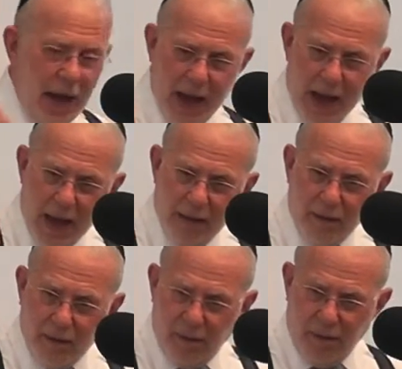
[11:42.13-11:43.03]
And
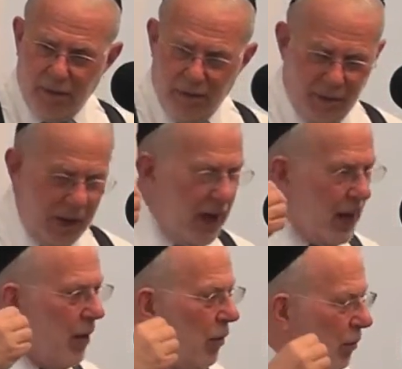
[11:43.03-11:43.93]

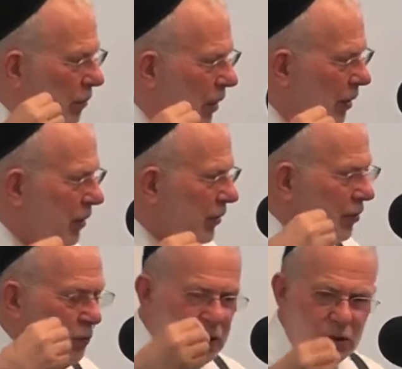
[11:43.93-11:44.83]
he, we did
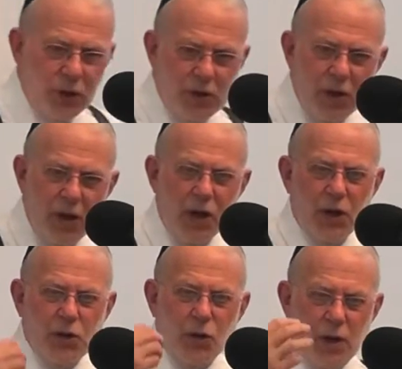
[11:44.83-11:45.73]
some research,
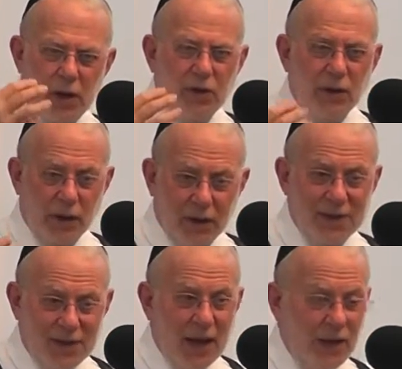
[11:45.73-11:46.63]
so he's a
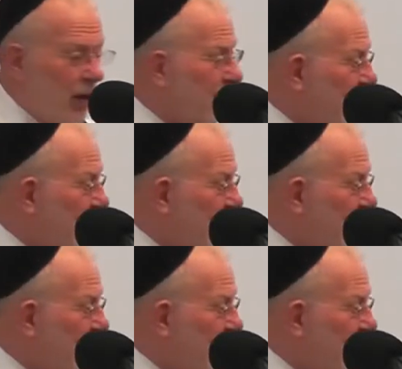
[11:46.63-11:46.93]
descendant